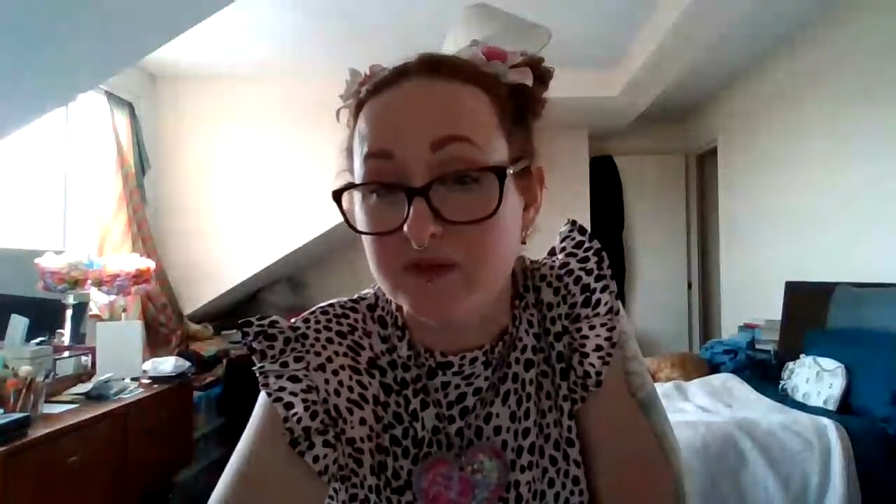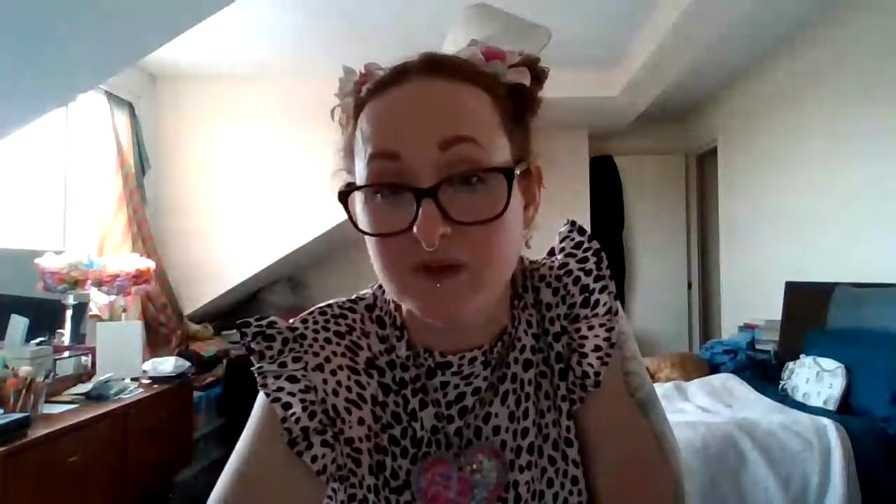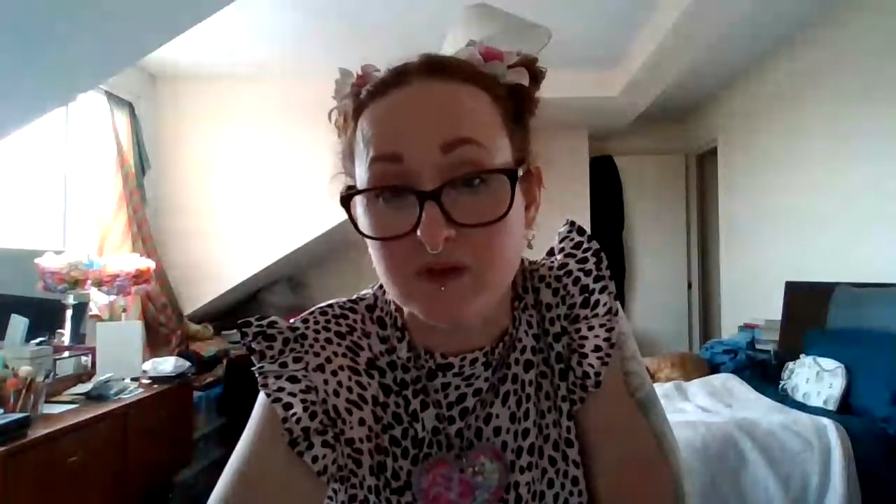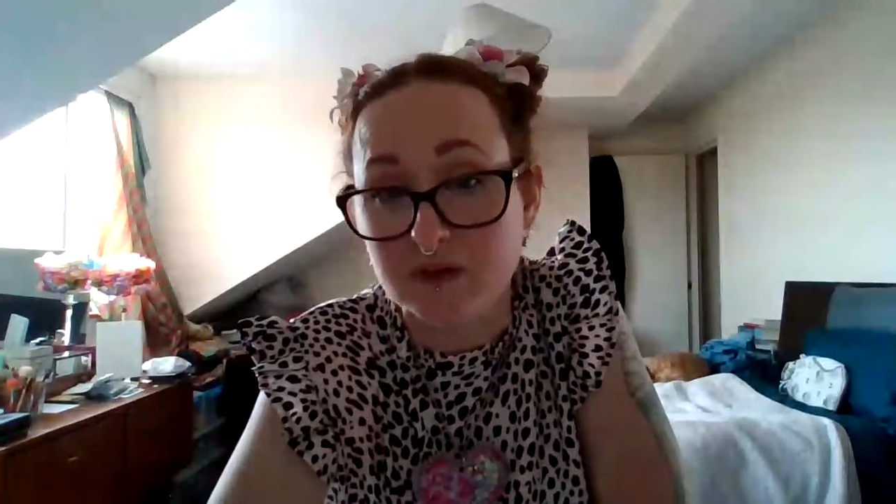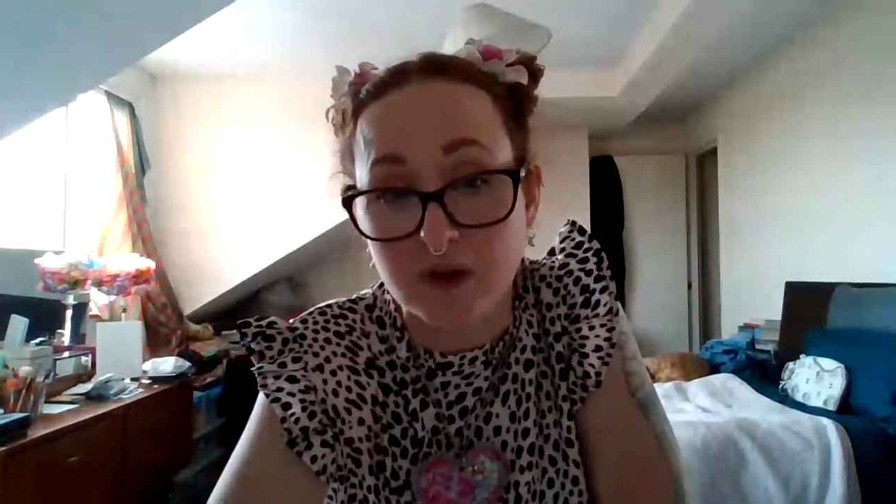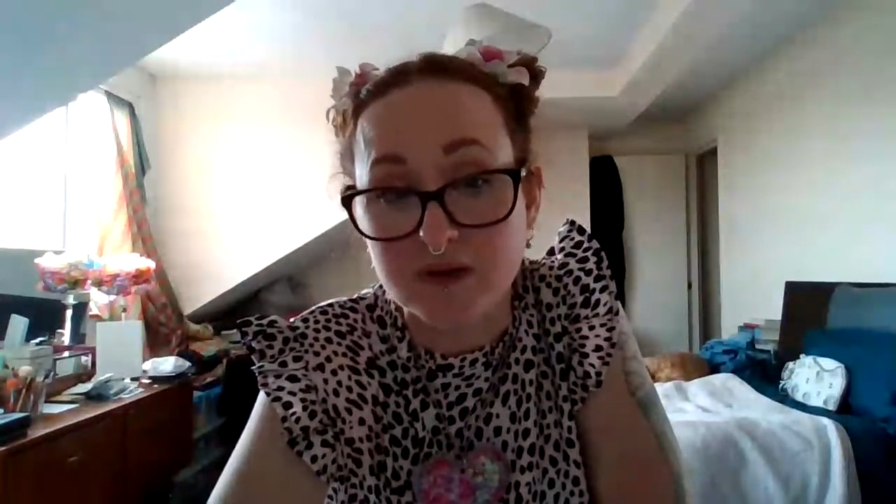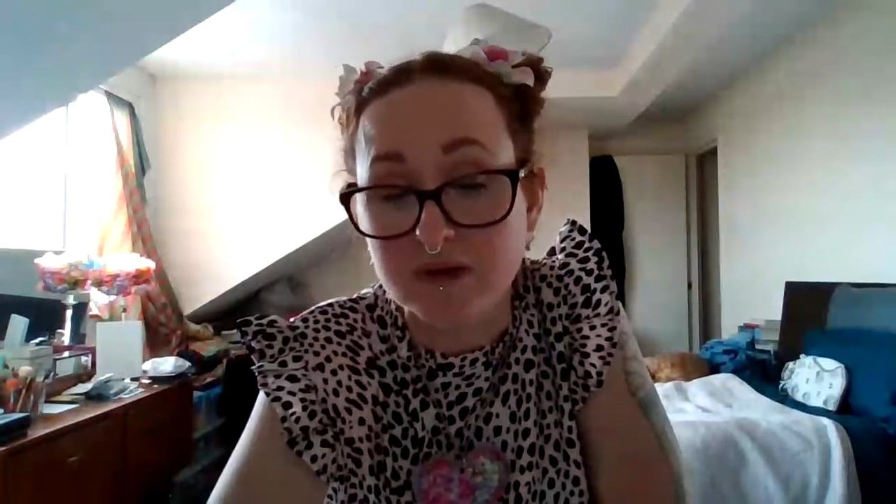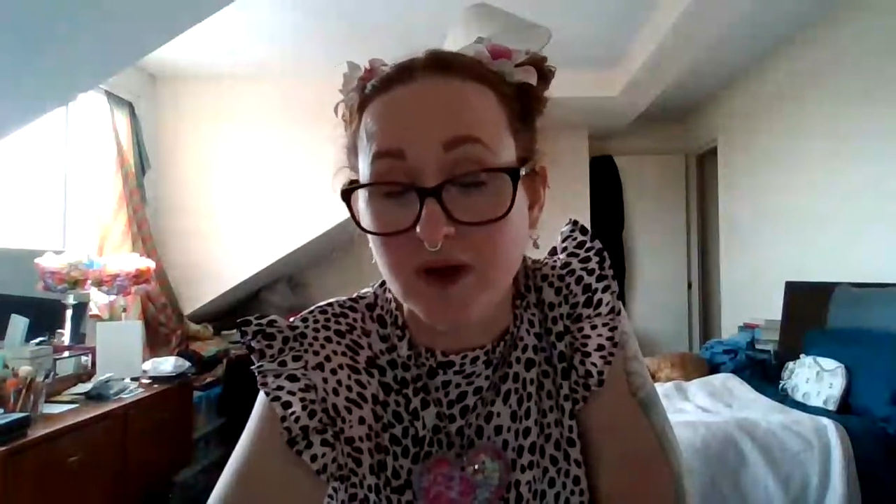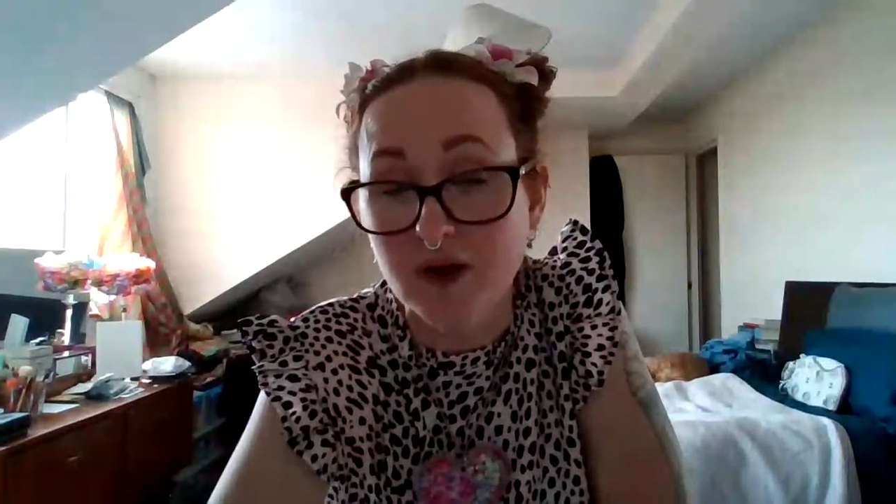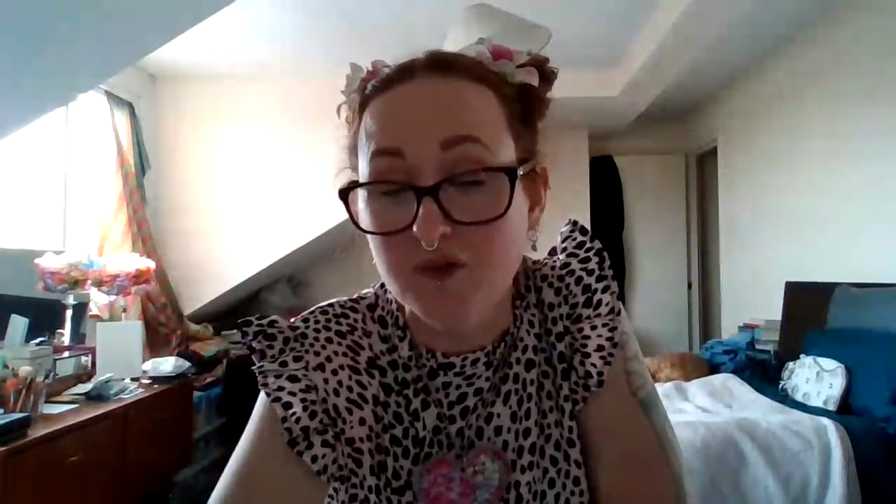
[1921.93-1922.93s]
to design
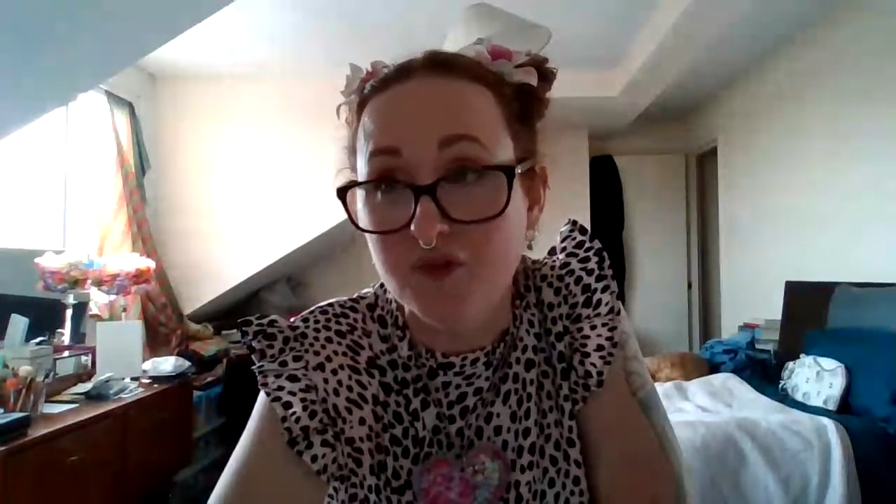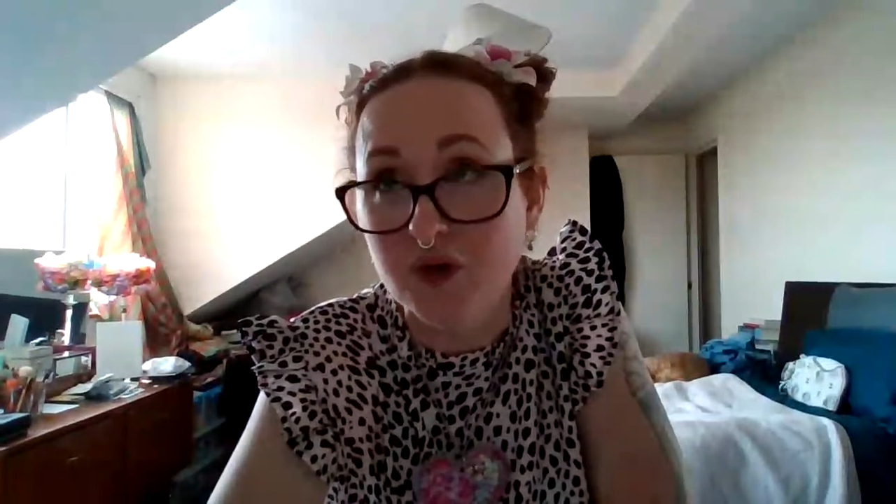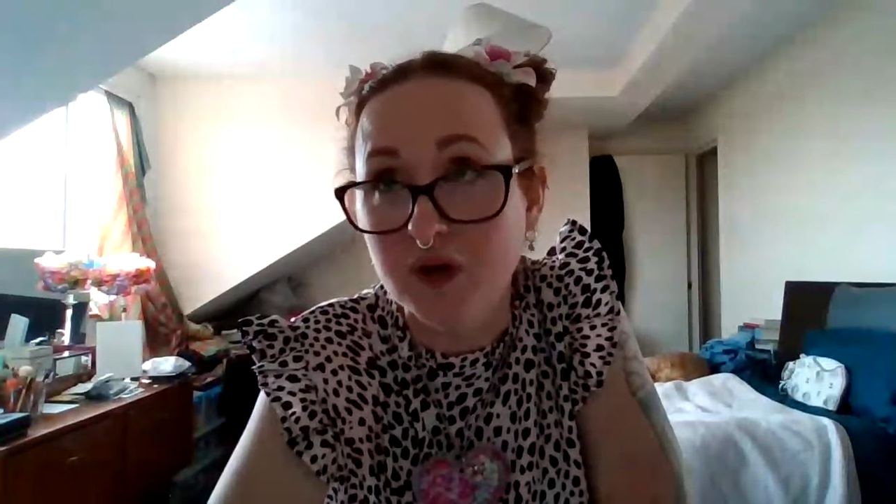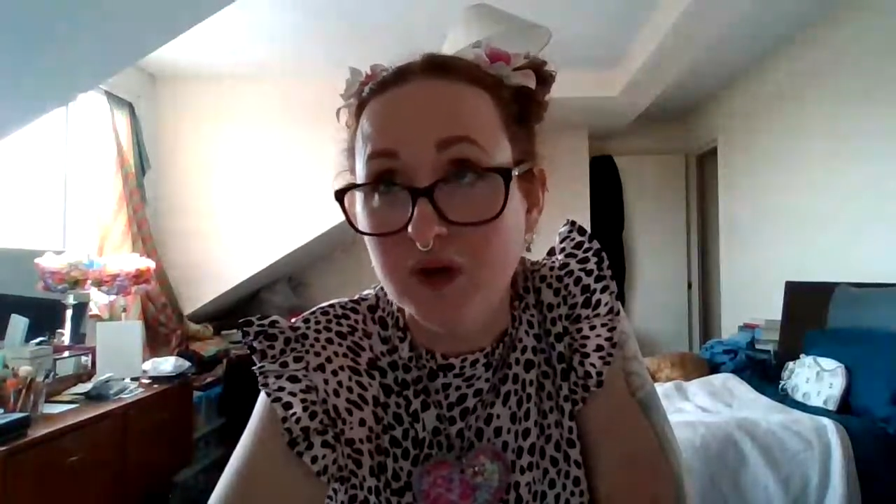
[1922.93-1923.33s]
stuff.